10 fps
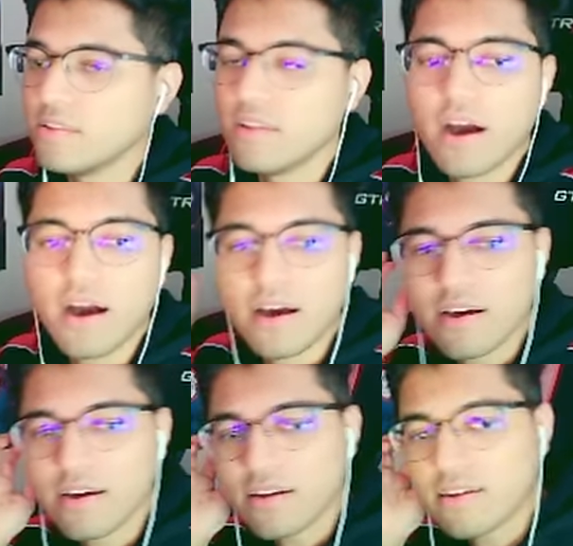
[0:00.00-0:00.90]

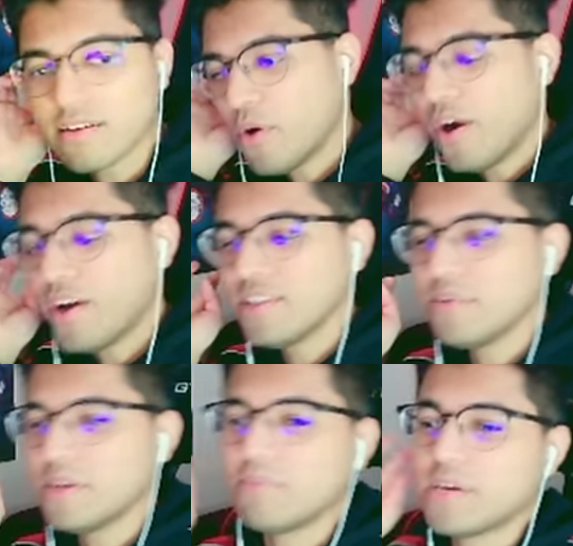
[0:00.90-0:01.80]
Nah. Bro,
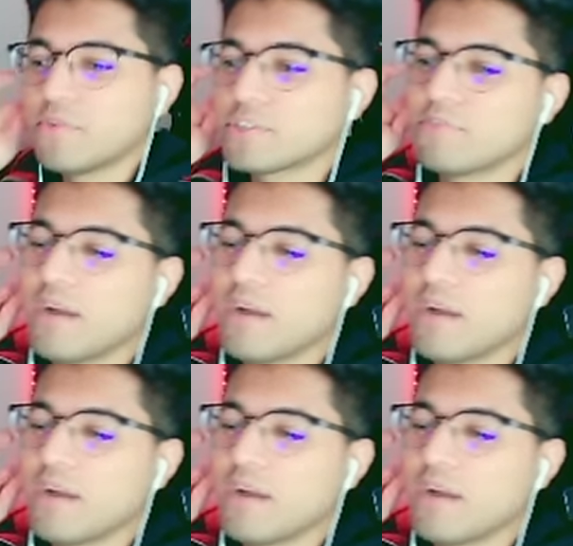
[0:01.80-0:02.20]
Unlimited Blade Works